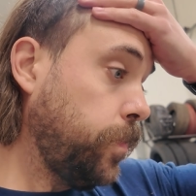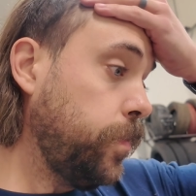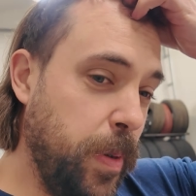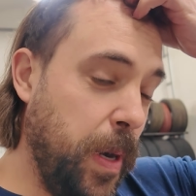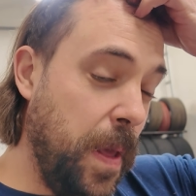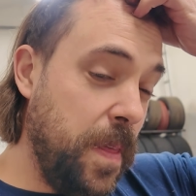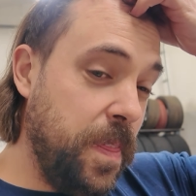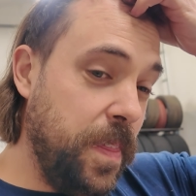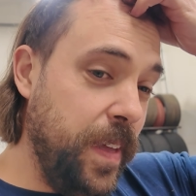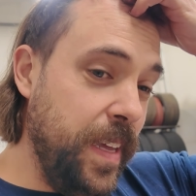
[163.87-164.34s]

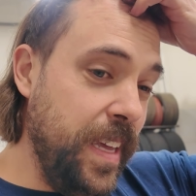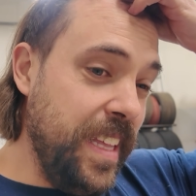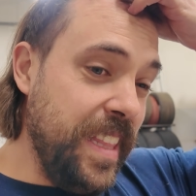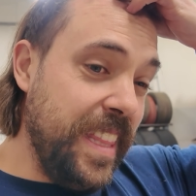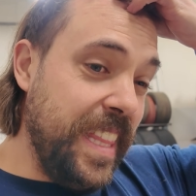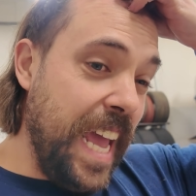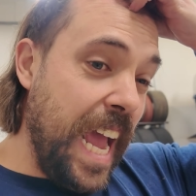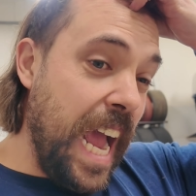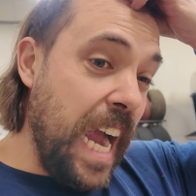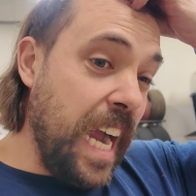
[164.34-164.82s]
But I
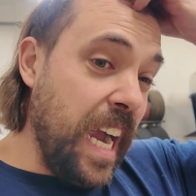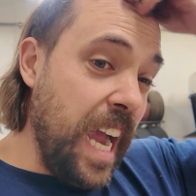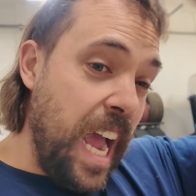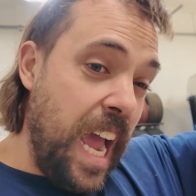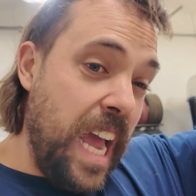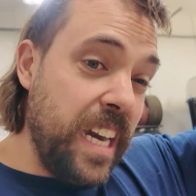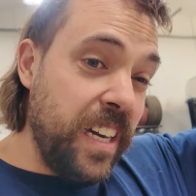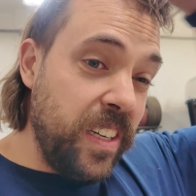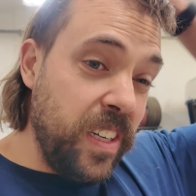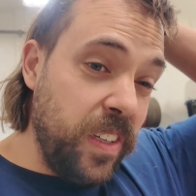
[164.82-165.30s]
think that
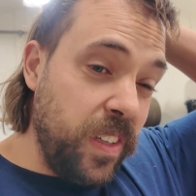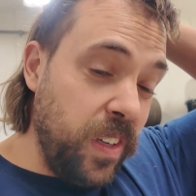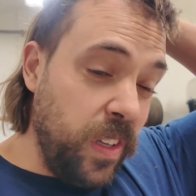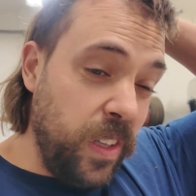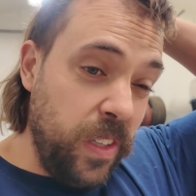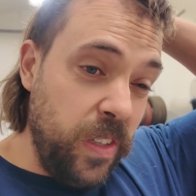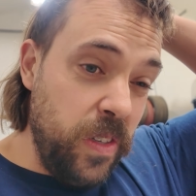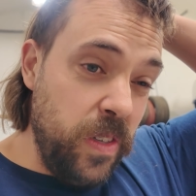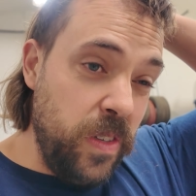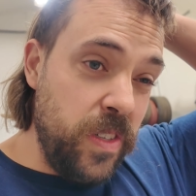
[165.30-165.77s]
kind of
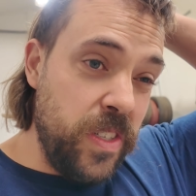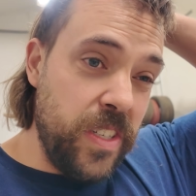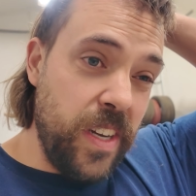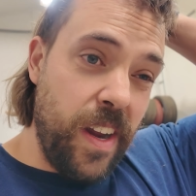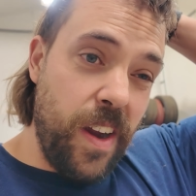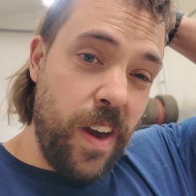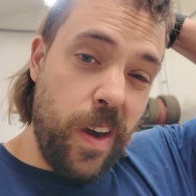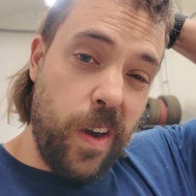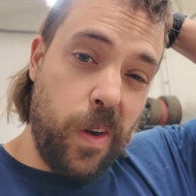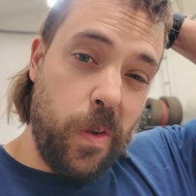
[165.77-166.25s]
concludes
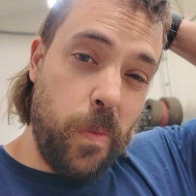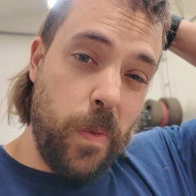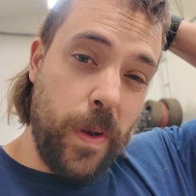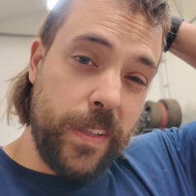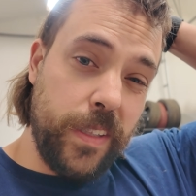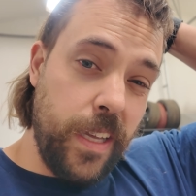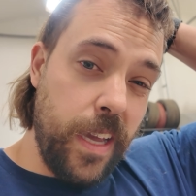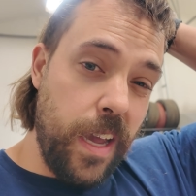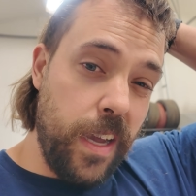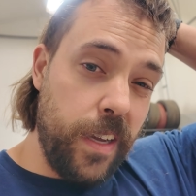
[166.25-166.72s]
our
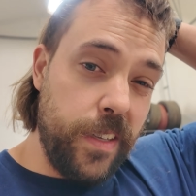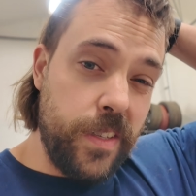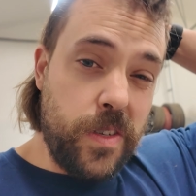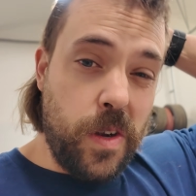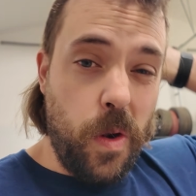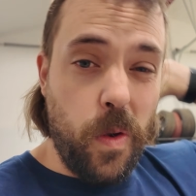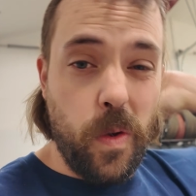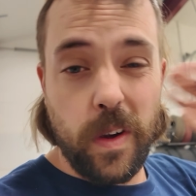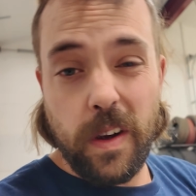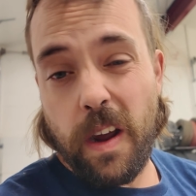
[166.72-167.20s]
what the heck's
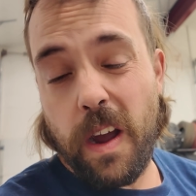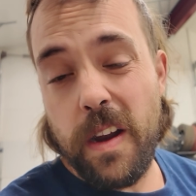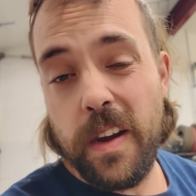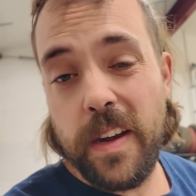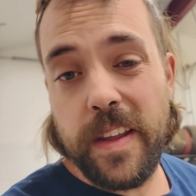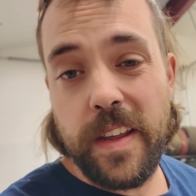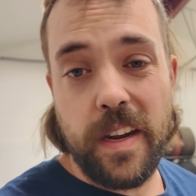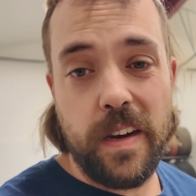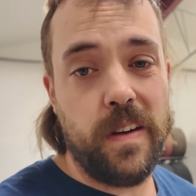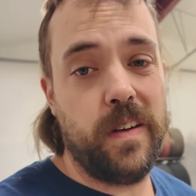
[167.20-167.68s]
going
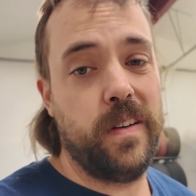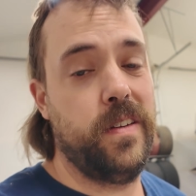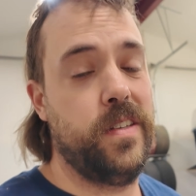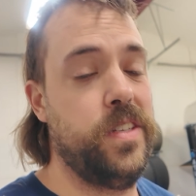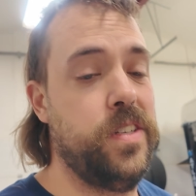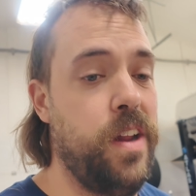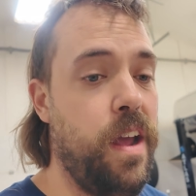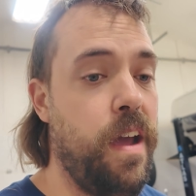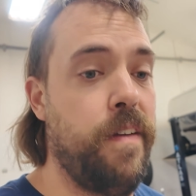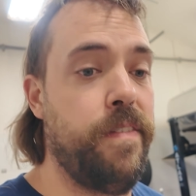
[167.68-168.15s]
on here
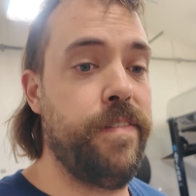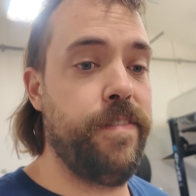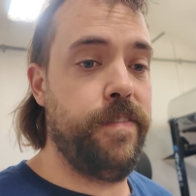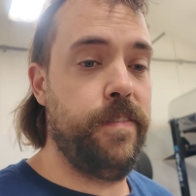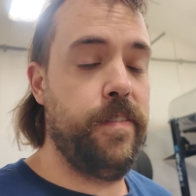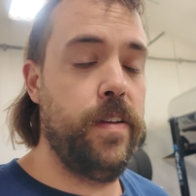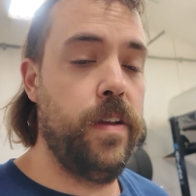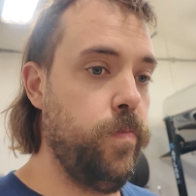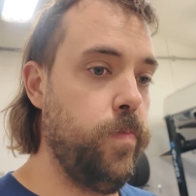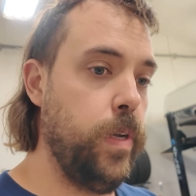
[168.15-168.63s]

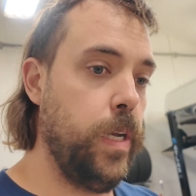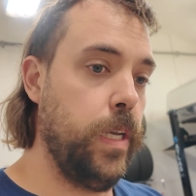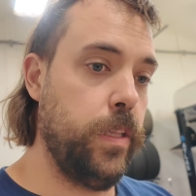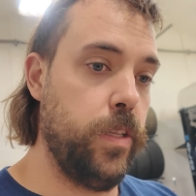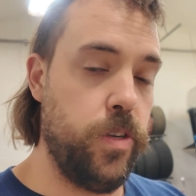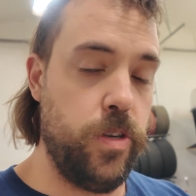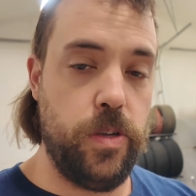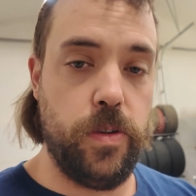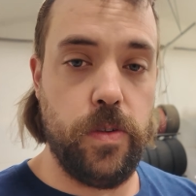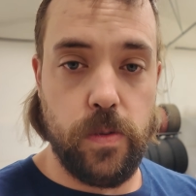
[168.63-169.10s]
stuff. We got
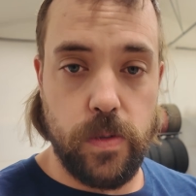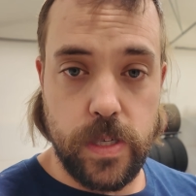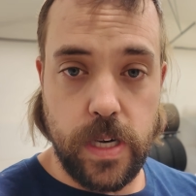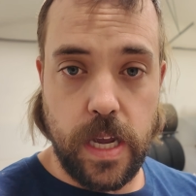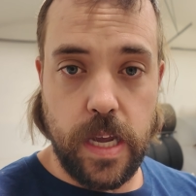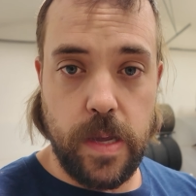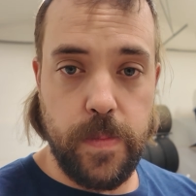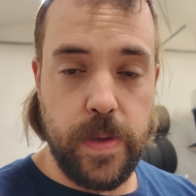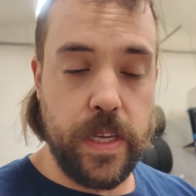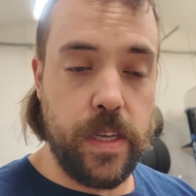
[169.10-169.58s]
the new
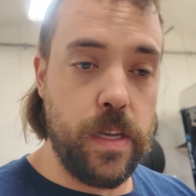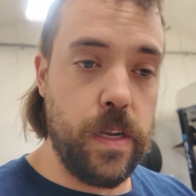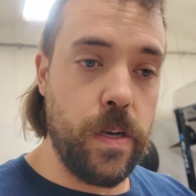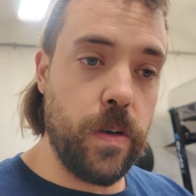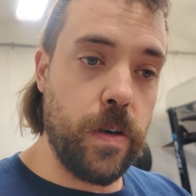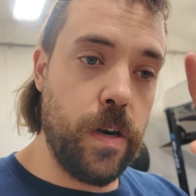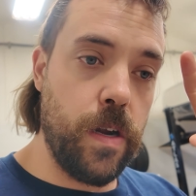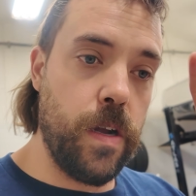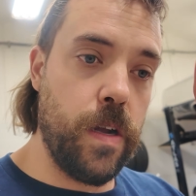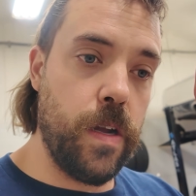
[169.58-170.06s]
timing
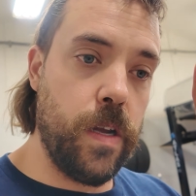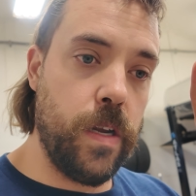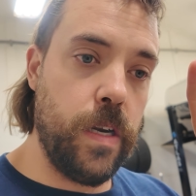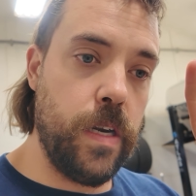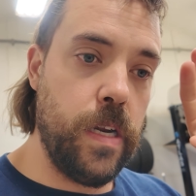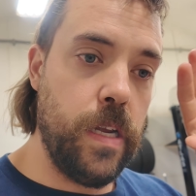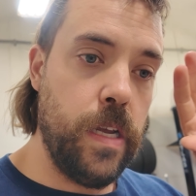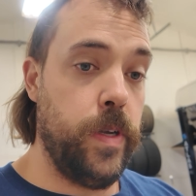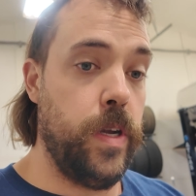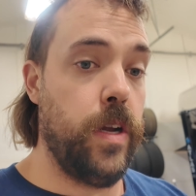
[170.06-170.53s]
gear
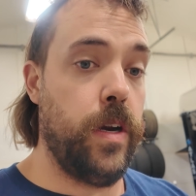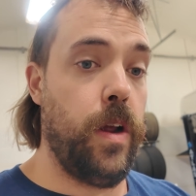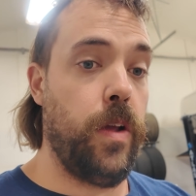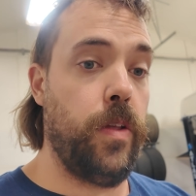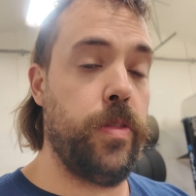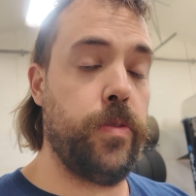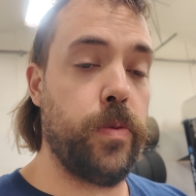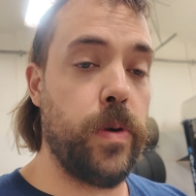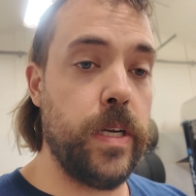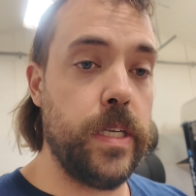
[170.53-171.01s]
on. We got our
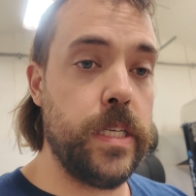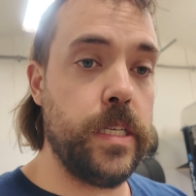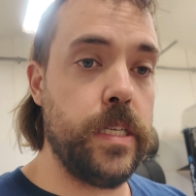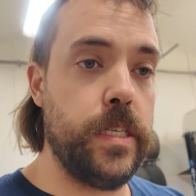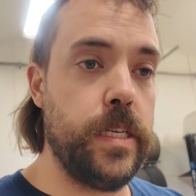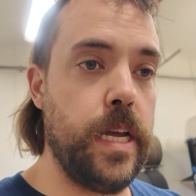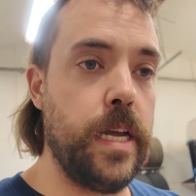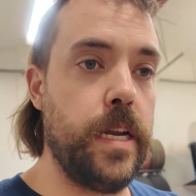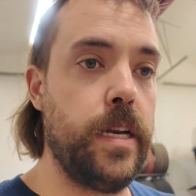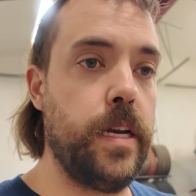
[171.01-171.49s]
thrust
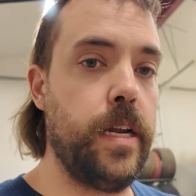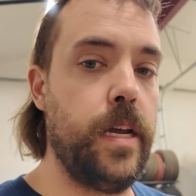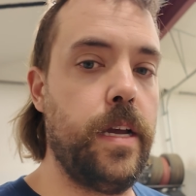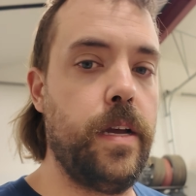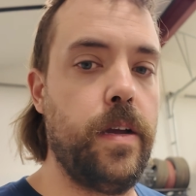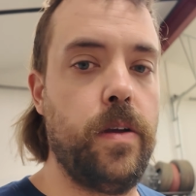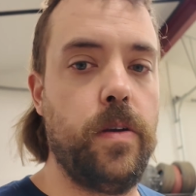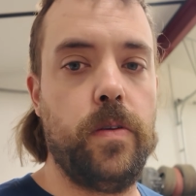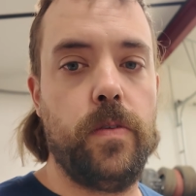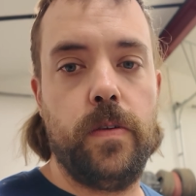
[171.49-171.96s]
set
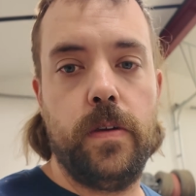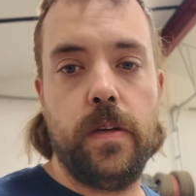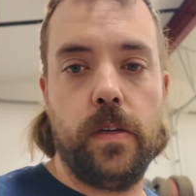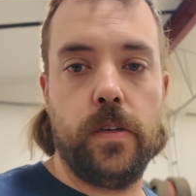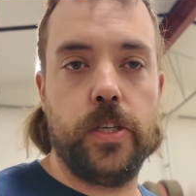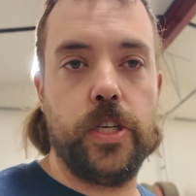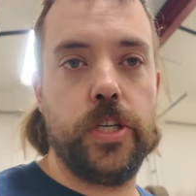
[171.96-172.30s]
now. I'll